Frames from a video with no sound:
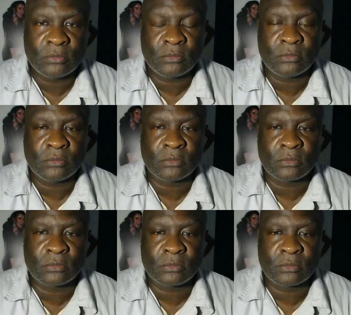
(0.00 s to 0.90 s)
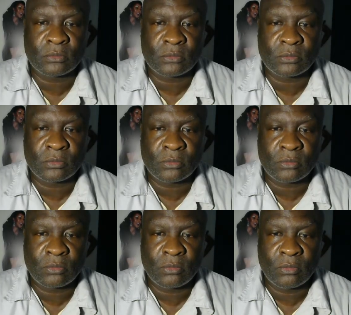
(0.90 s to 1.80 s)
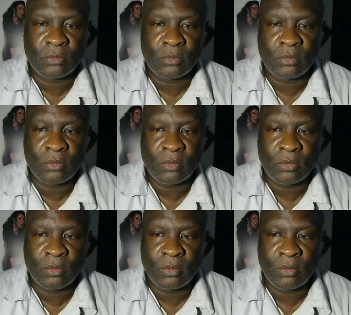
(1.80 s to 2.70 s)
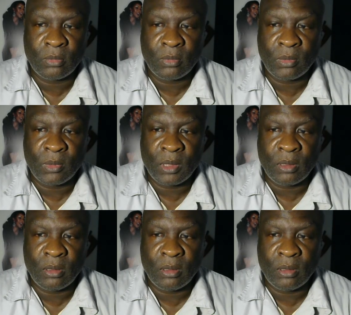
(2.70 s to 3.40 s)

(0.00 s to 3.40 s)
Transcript: (no one is talking)